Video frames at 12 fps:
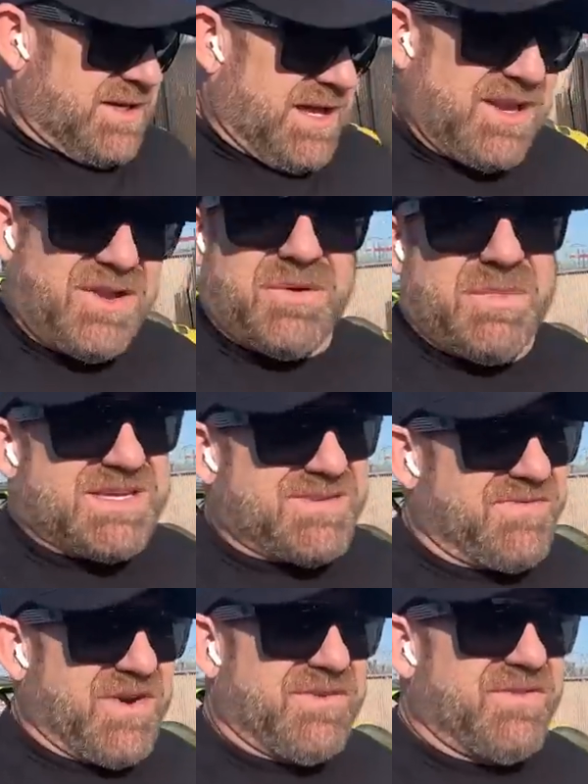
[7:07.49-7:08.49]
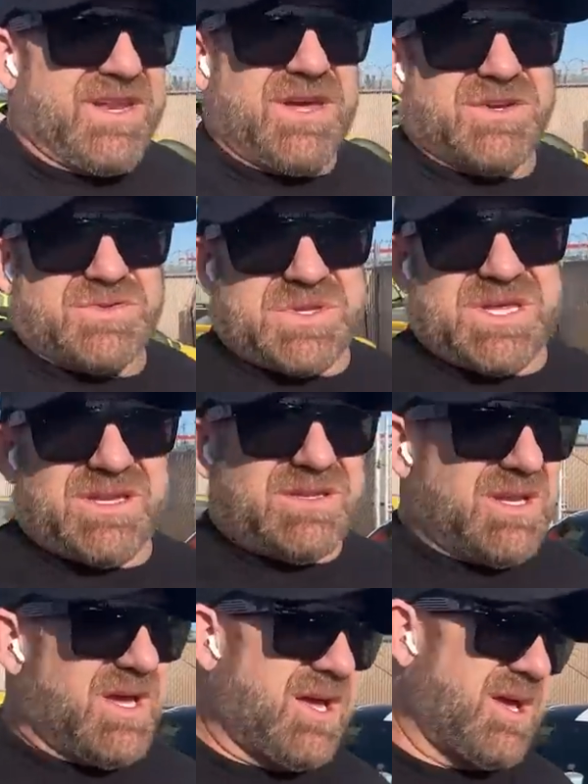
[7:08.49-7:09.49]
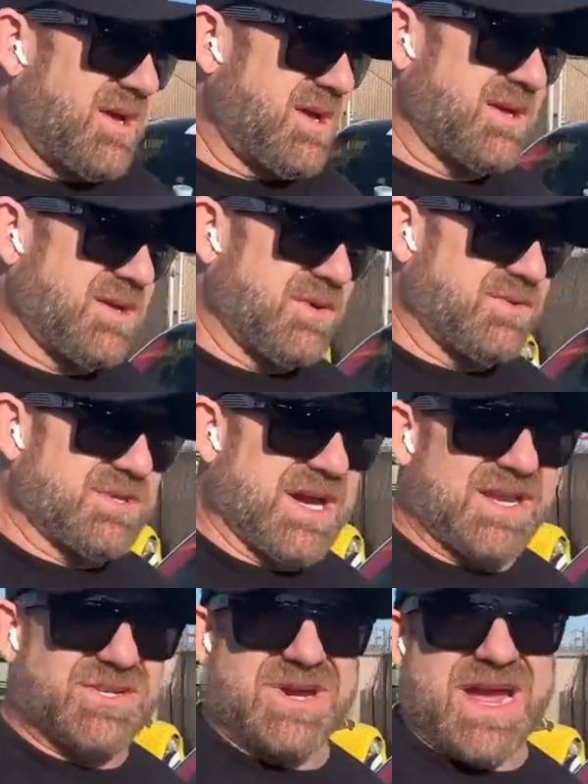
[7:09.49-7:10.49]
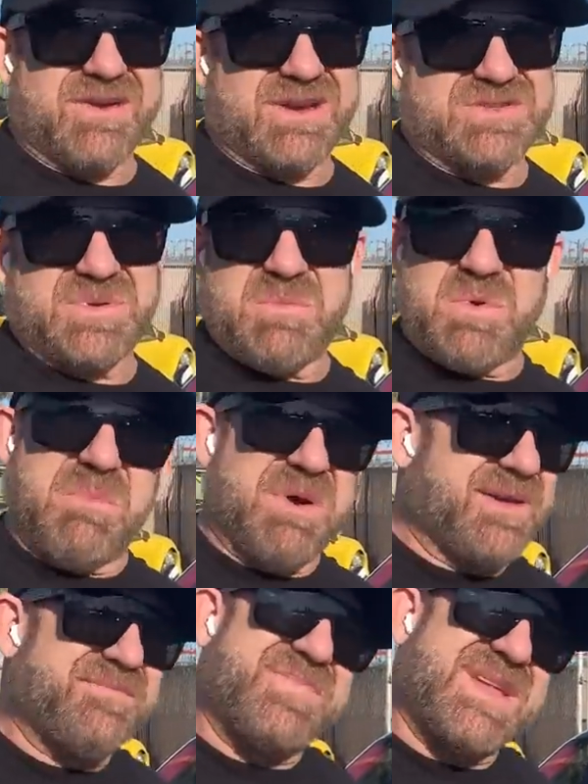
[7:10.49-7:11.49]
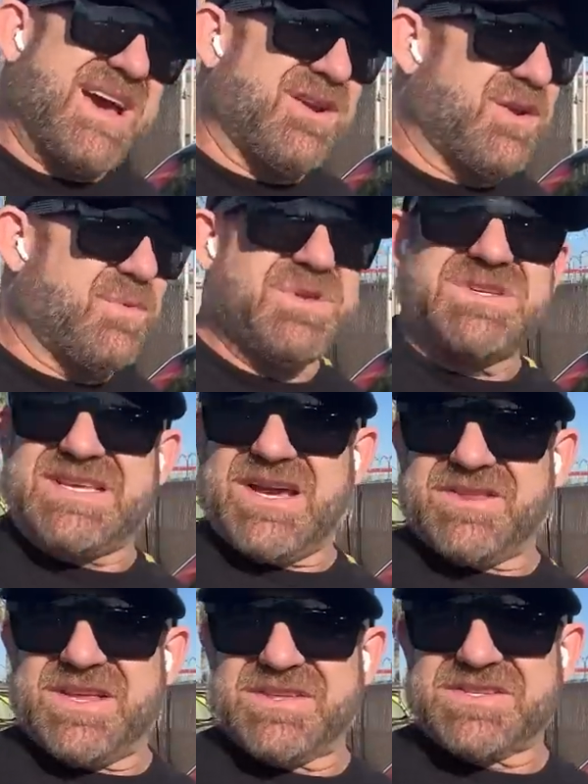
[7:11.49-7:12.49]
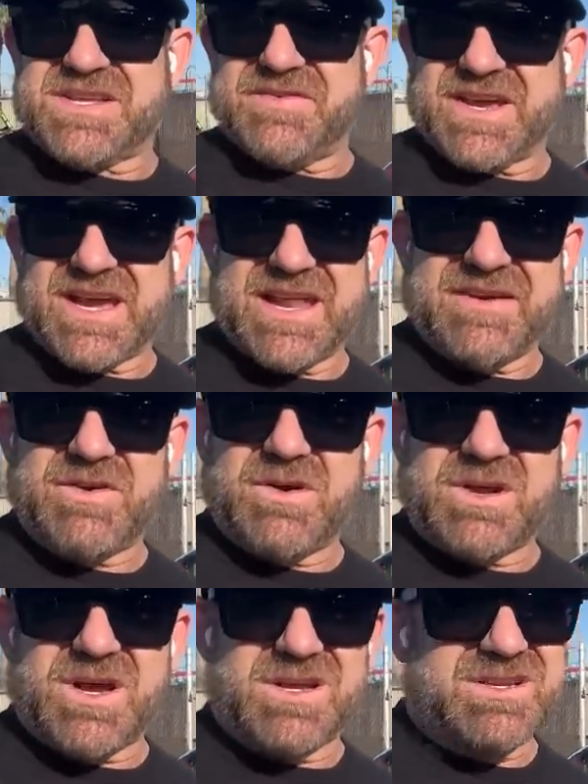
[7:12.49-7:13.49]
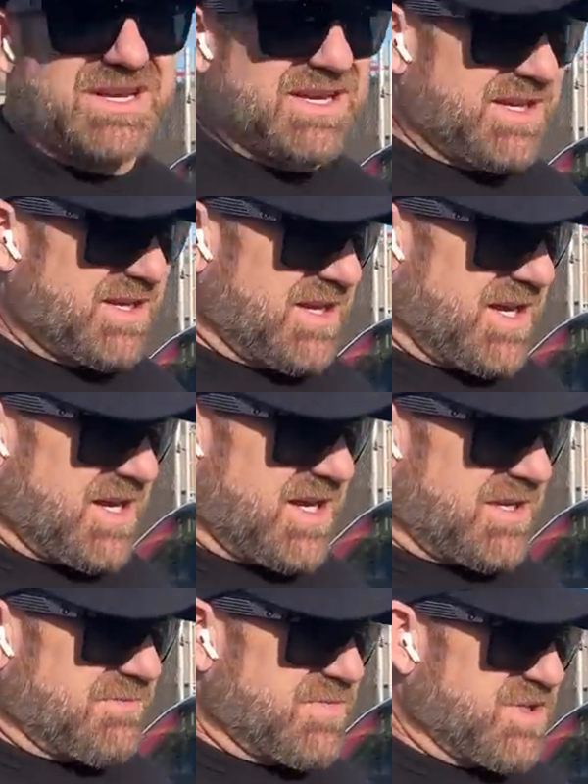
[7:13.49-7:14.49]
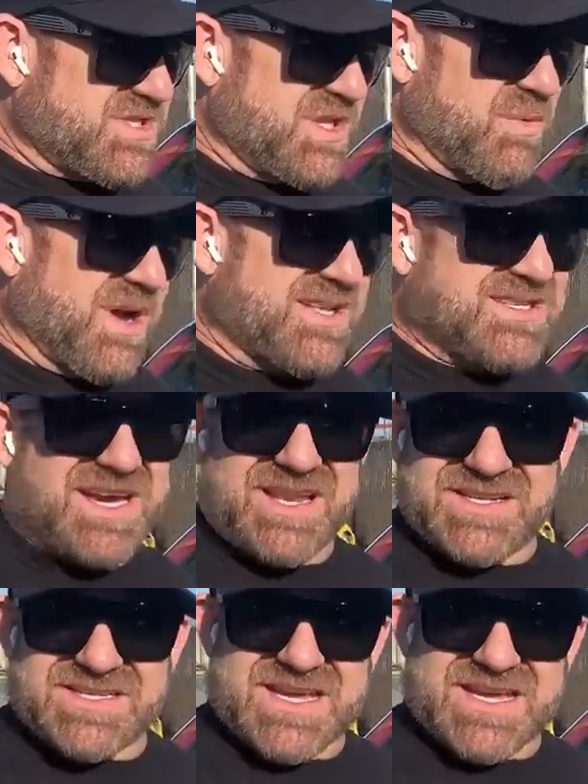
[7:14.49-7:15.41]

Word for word: I don't know, make some fun videos with it and go kind of drag race people. But I don't know, when you see all the other stuff I kind of have going on, um, you'll see why it's kind of just